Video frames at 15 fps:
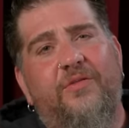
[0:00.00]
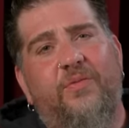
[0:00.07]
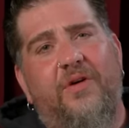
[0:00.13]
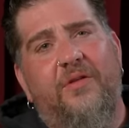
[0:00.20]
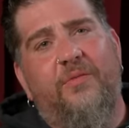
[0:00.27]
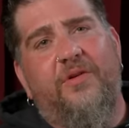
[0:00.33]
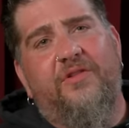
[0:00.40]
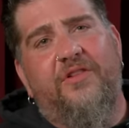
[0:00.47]

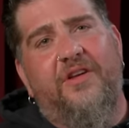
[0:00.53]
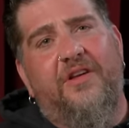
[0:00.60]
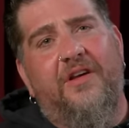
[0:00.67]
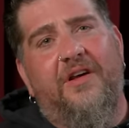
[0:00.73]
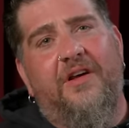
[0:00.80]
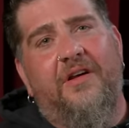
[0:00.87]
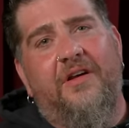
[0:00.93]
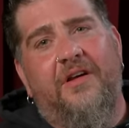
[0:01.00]
one where it was like
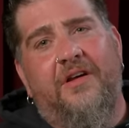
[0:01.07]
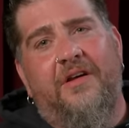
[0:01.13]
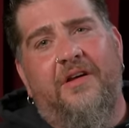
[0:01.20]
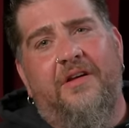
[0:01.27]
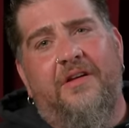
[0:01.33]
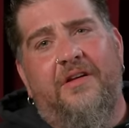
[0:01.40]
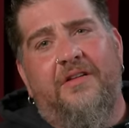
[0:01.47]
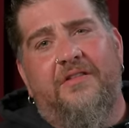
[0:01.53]
a
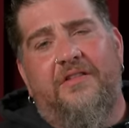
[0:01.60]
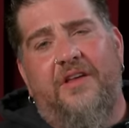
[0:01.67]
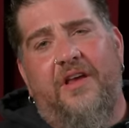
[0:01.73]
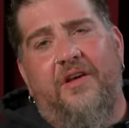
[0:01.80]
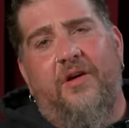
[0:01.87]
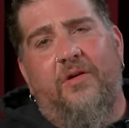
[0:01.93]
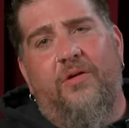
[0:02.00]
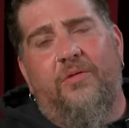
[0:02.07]

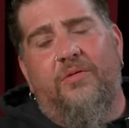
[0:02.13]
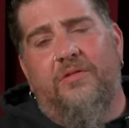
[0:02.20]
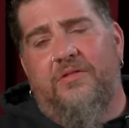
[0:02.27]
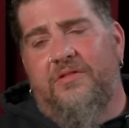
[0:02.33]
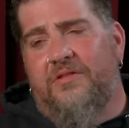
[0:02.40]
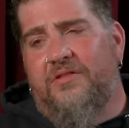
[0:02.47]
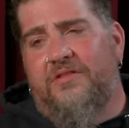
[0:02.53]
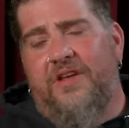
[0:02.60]
Diego
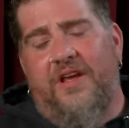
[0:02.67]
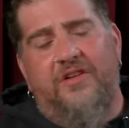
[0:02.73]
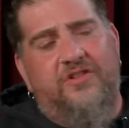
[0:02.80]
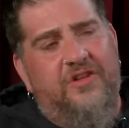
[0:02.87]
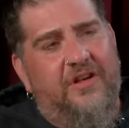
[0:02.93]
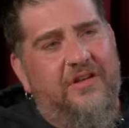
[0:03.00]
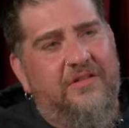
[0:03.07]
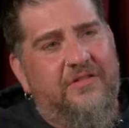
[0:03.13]

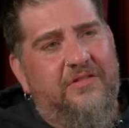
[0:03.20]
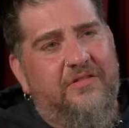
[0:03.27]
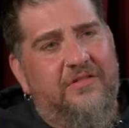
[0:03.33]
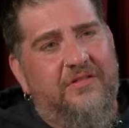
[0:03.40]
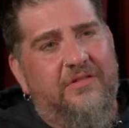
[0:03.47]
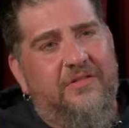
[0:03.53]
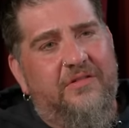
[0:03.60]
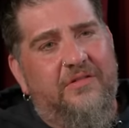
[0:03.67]
Sanchez.
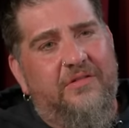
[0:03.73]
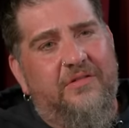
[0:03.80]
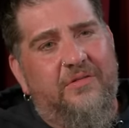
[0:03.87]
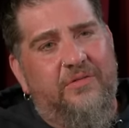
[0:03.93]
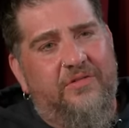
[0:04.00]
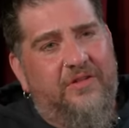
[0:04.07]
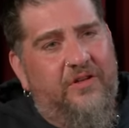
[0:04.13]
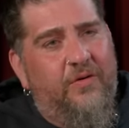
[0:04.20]
He
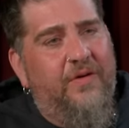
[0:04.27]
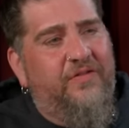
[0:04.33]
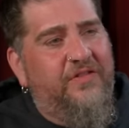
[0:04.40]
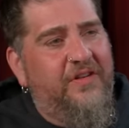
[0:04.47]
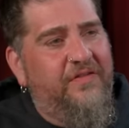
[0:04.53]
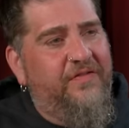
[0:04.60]
was a UFC